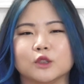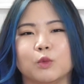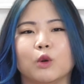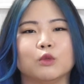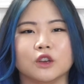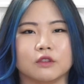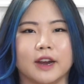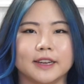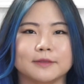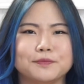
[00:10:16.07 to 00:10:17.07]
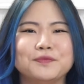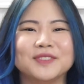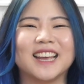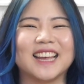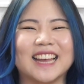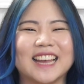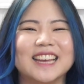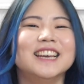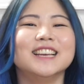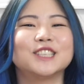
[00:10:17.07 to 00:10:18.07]
won't look right.
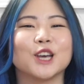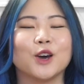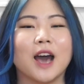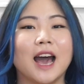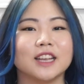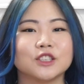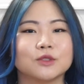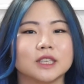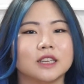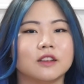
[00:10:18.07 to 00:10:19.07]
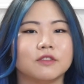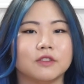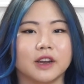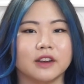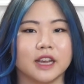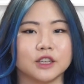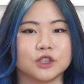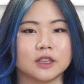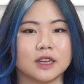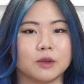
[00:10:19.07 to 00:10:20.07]
So I just really love the
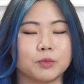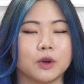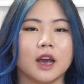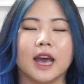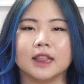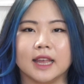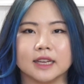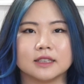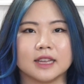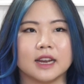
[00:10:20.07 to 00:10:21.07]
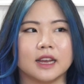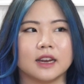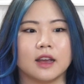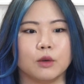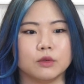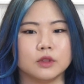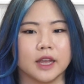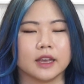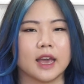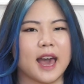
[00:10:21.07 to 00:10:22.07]
variation that it brought. I liked that it
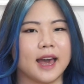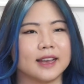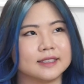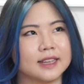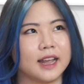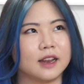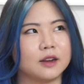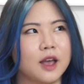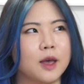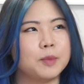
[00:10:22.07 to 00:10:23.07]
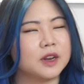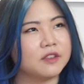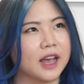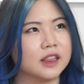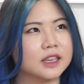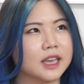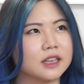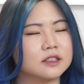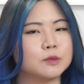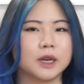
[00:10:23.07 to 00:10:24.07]
like has that bit of
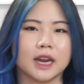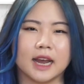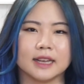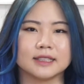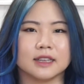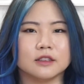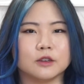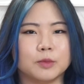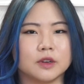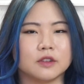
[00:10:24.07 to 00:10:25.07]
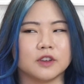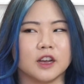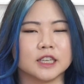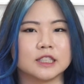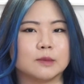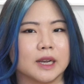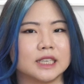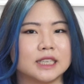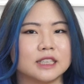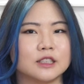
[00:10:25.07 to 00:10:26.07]
elegance, but it has that little bit of
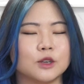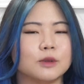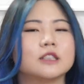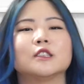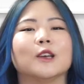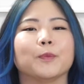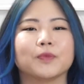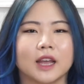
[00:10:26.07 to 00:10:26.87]
unexpectedness to it. So